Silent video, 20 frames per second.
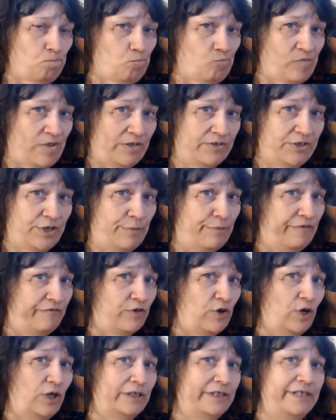Some have
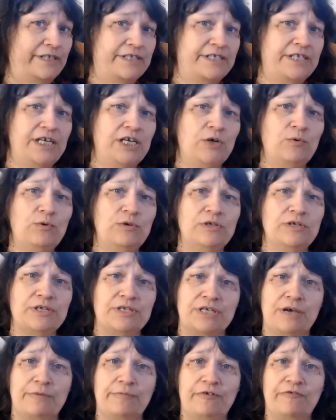called it a sequel,
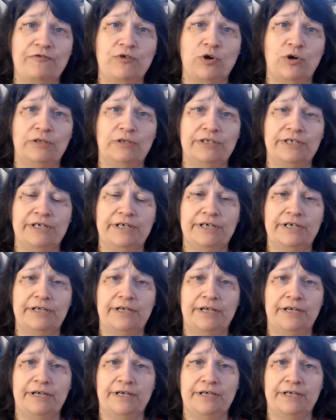some have called it
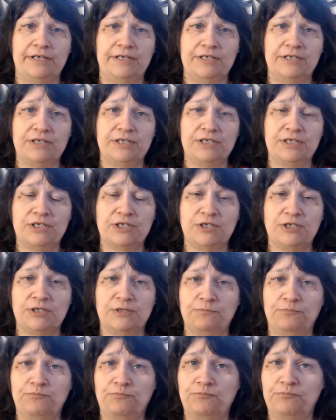a
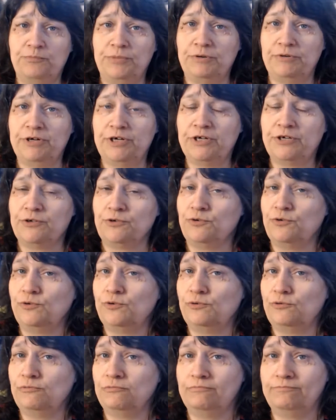
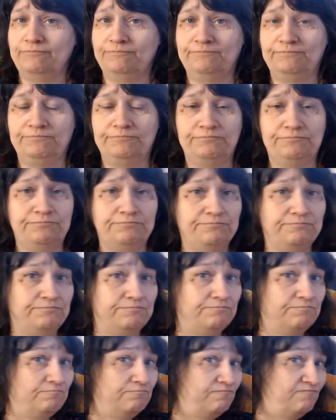spiritual
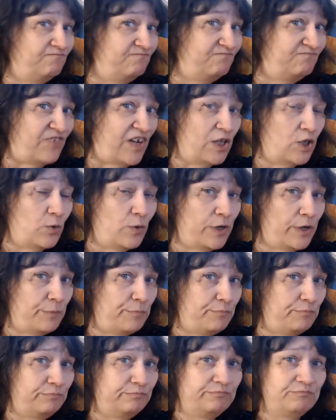follow-up,
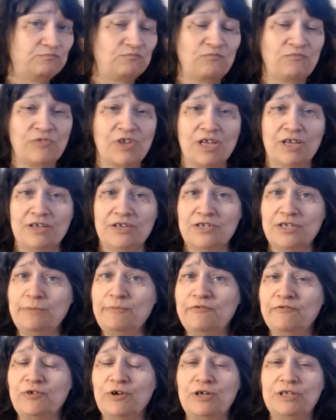some
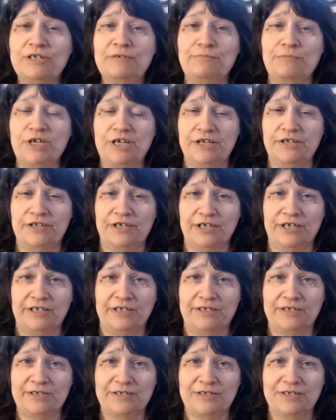have called it many
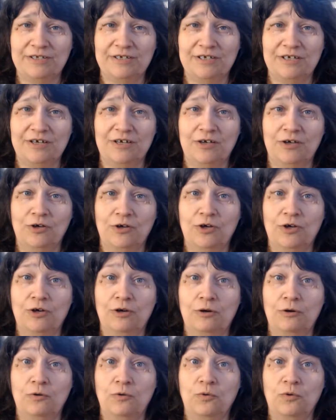things.
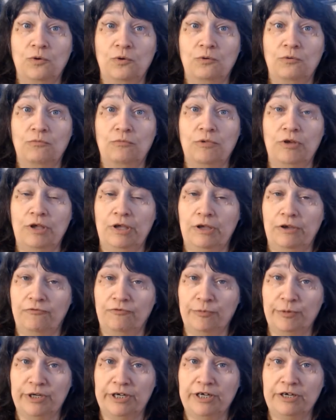And
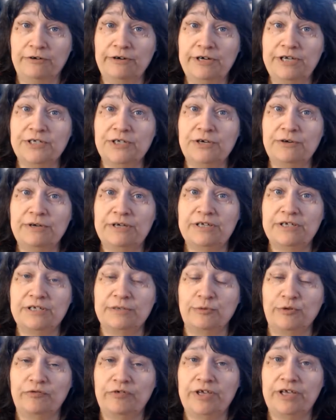everybody agrees, though, it is the
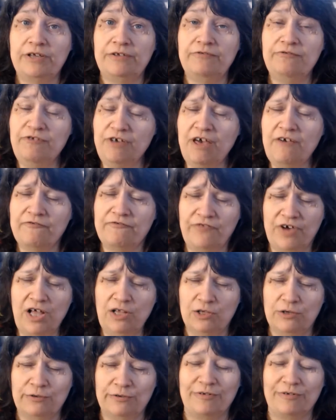movie that
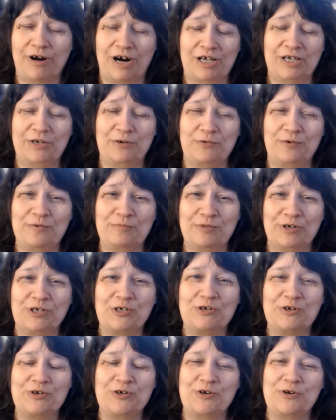followed Rocky Horror
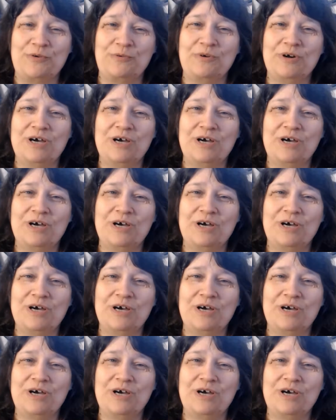Picture Show.